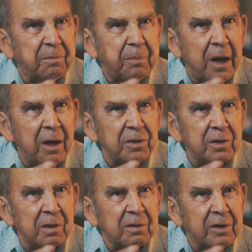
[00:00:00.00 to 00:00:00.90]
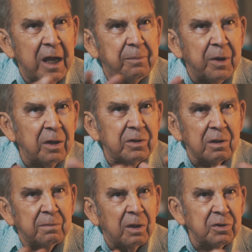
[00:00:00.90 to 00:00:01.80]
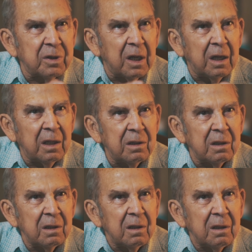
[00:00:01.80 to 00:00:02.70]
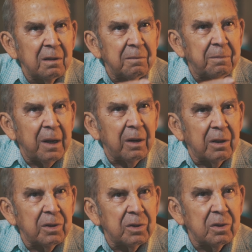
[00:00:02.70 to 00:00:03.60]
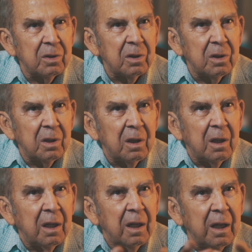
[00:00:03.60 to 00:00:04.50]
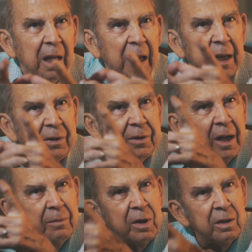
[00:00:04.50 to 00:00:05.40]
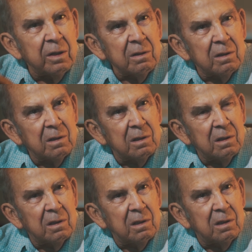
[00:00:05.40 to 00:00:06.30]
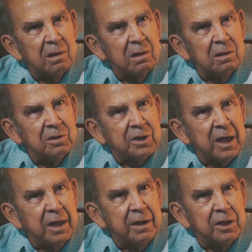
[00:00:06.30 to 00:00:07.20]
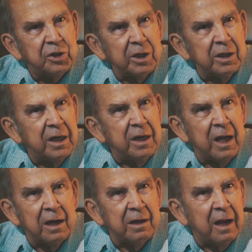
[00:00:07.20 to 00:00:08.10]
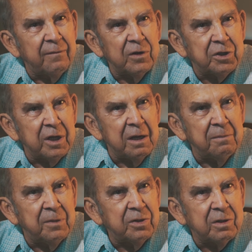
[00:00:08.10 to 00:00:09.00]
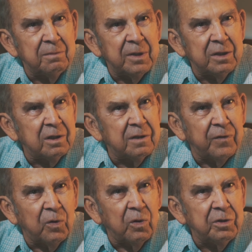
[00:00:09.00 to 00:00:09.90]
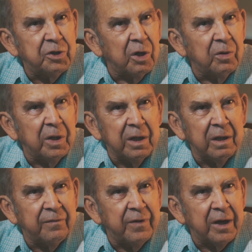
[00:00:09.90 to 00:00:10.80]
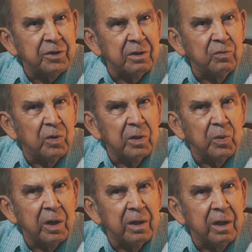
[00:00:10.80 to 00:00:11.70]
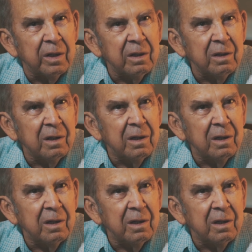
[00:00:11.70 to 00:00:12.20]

Parents, grandparents on both sides, parents. And grandmother said that she did not ever see Mr. and Mrs. Ford show any affection one way or another,